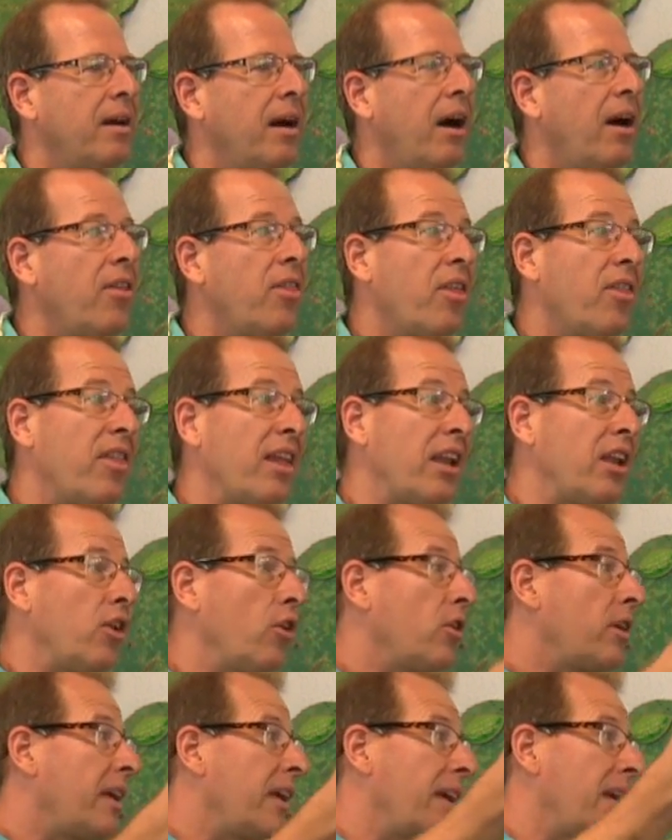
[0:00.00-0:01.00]
other than
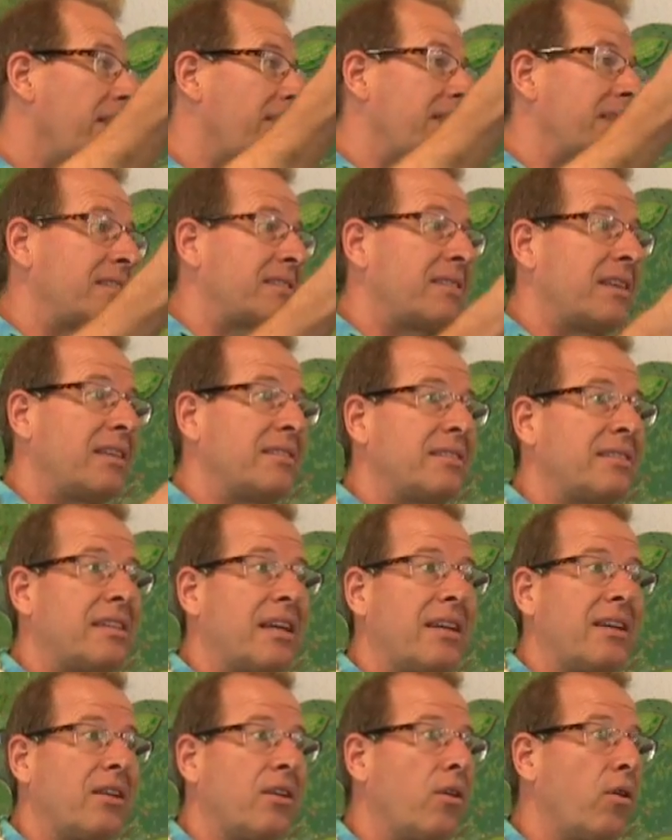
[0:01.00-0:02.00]
looking at the
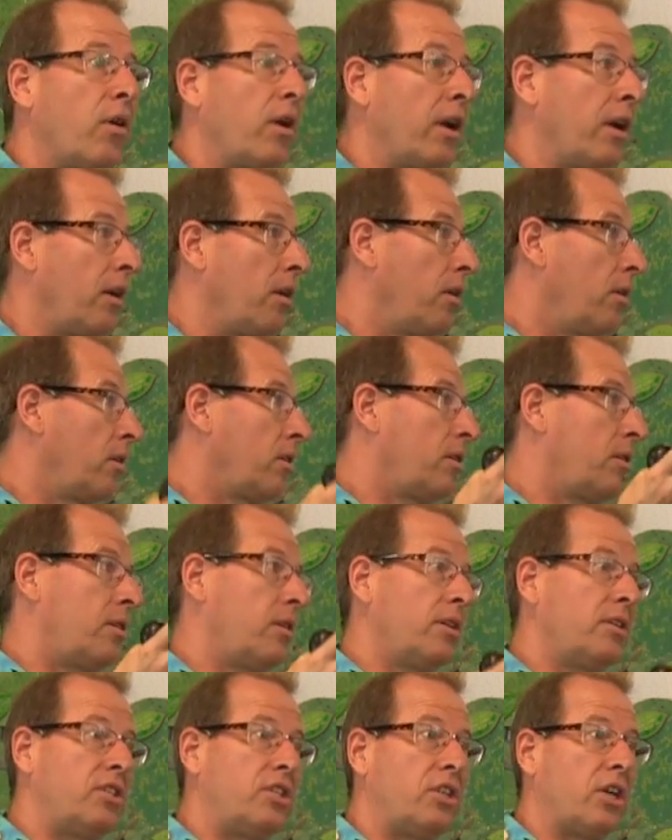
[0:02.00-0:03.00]
sunset and going,
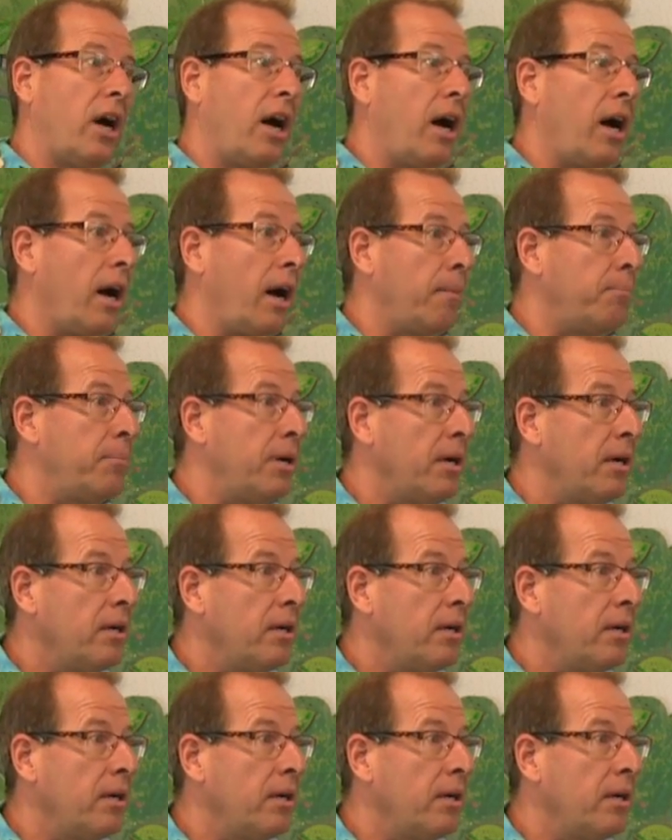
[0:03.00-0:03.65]
good job,